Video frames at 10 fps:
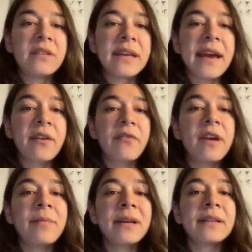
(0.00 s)
There is an
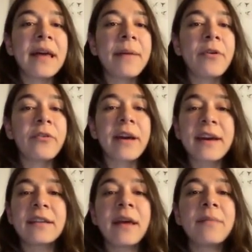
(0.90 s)
agreement among
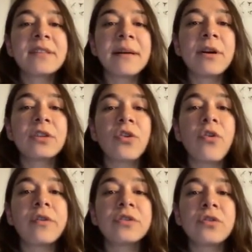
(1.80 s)
academics about
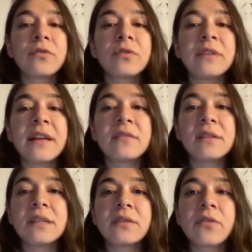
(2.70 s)
the origin of the Dead
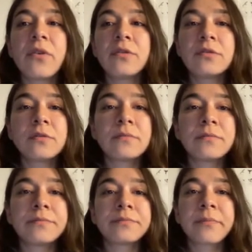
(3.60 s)
Sea Scrolls.
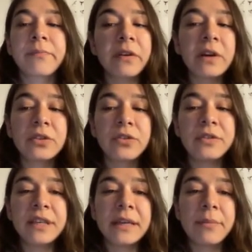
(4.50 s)
What
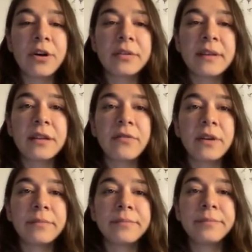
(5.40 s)
do you think about
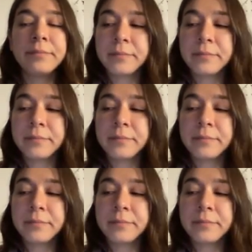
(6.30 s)
that one?